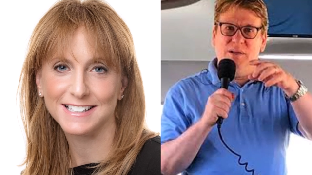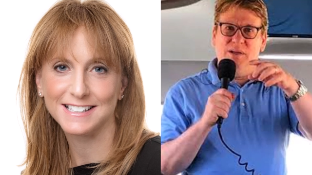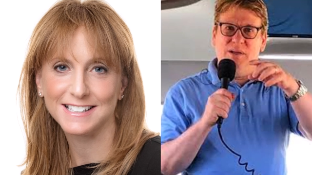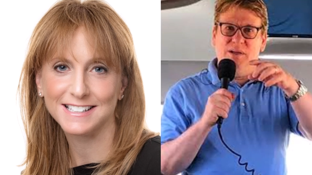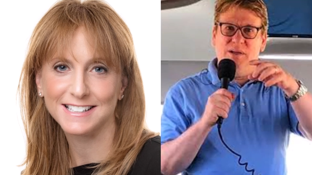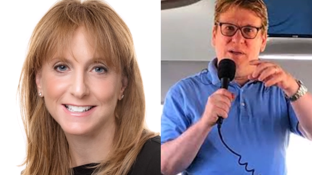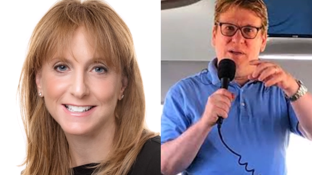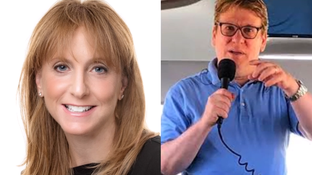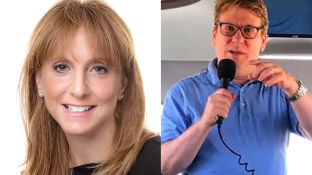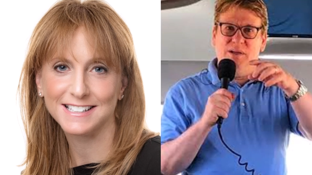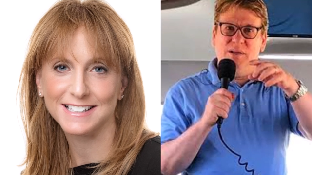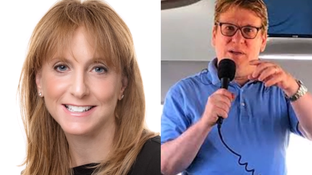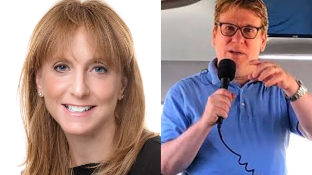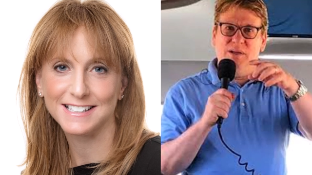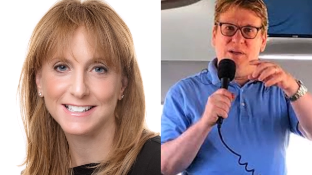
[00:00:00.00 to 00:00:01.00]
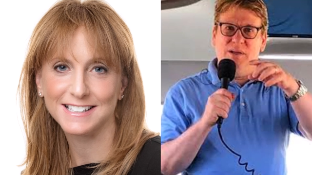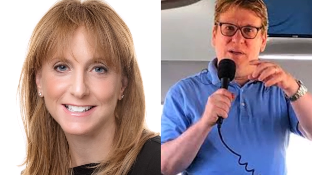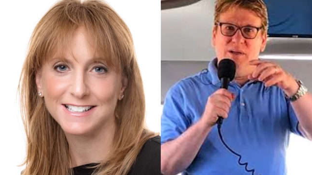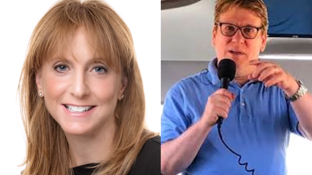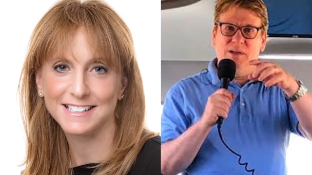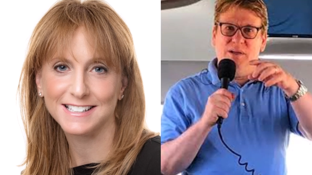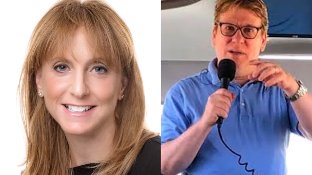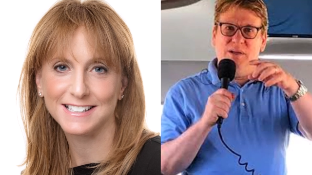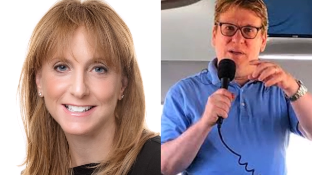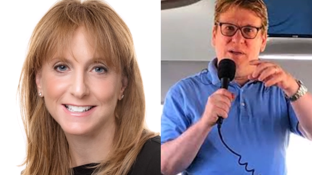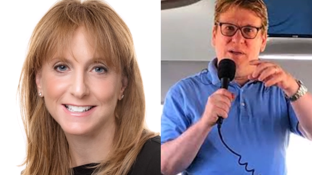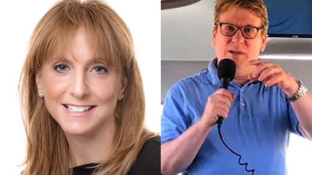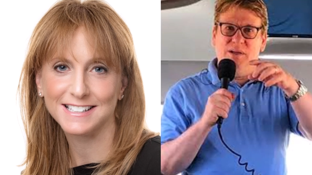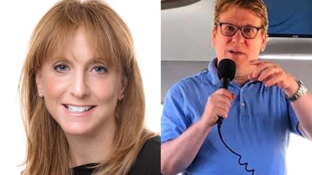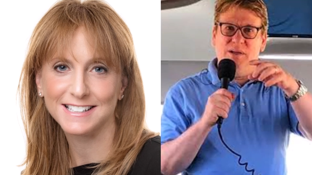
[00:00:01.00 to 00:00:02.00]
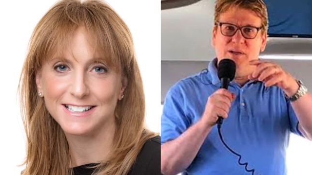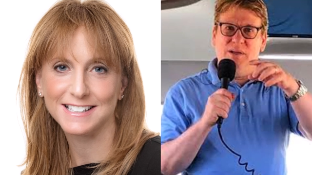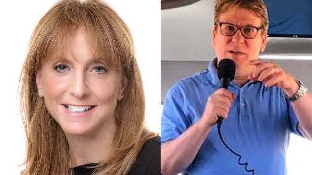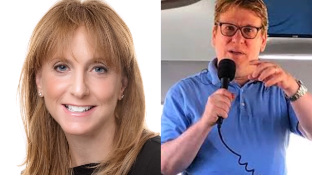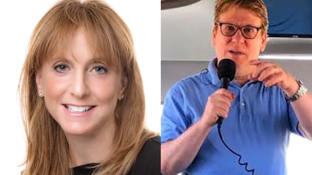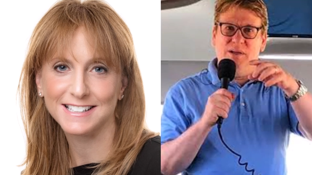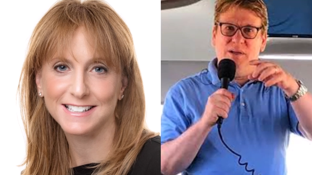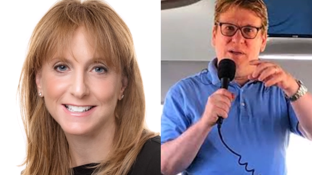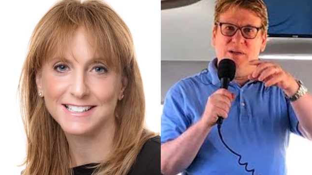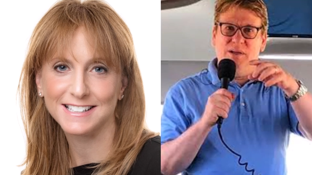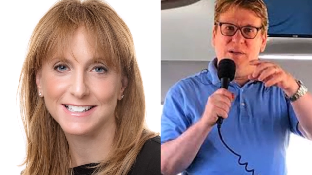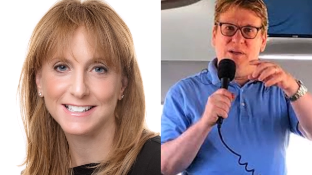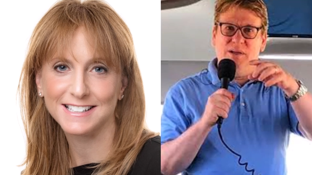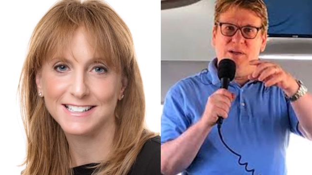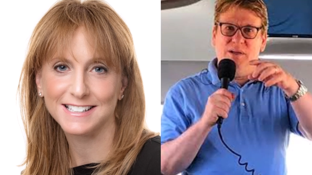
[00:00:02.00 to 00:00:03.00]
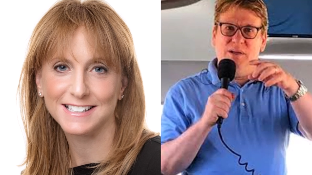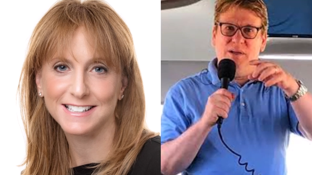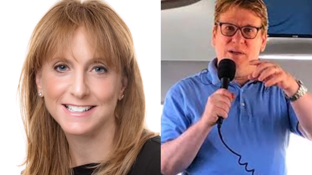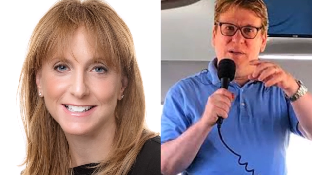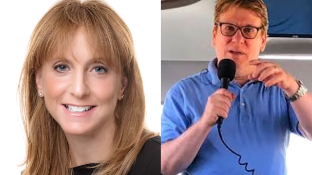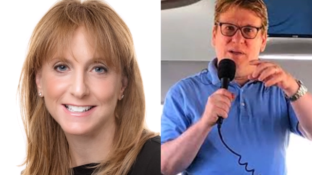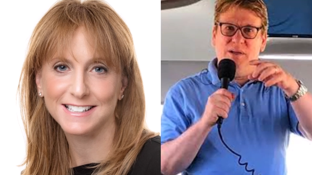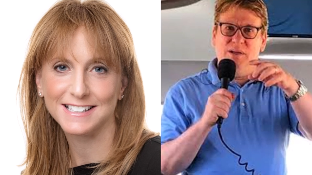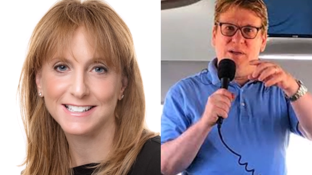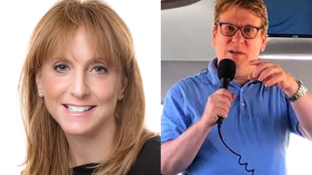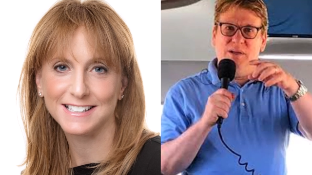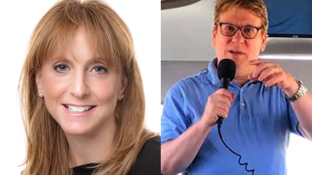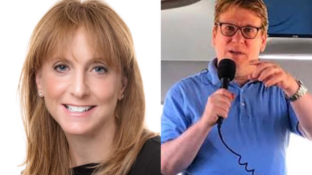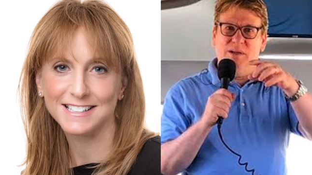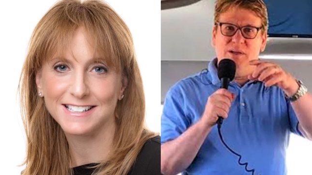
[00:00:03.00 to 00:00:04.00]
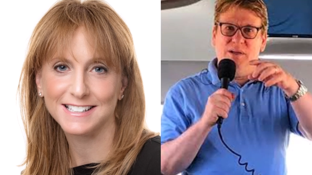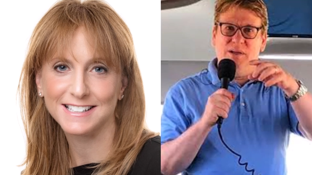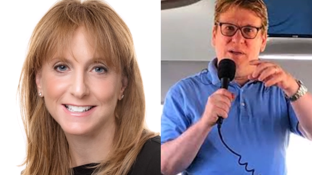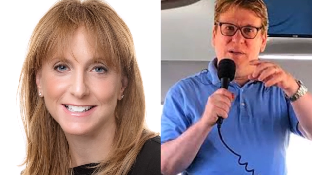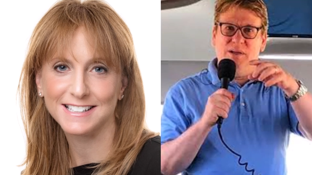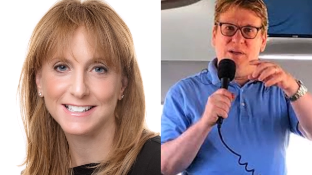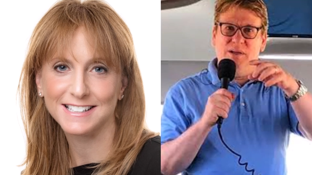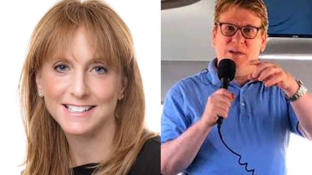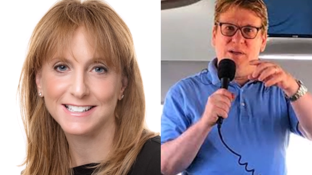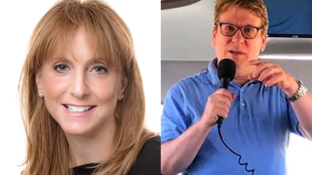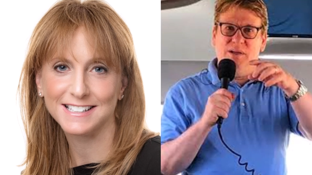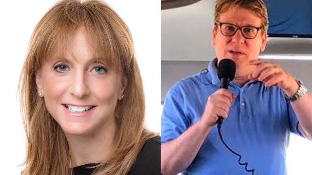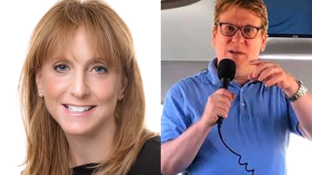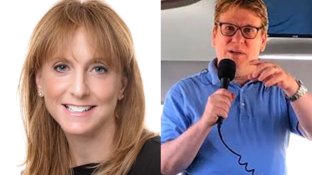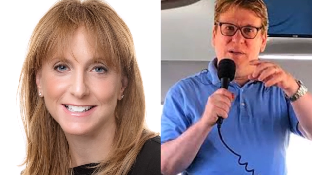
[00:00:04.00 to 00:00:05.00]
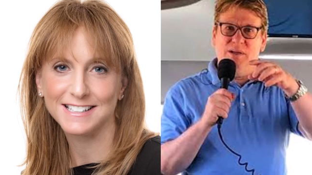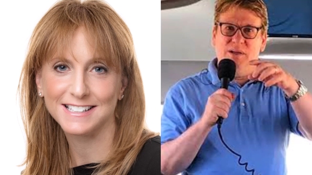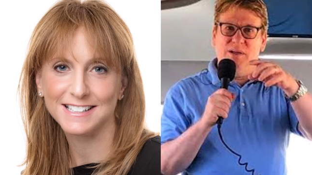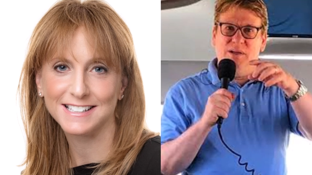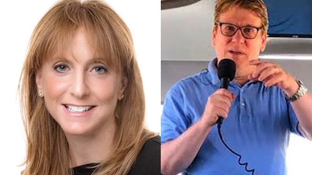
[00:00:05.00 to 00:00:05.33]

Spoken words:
(no one is talking)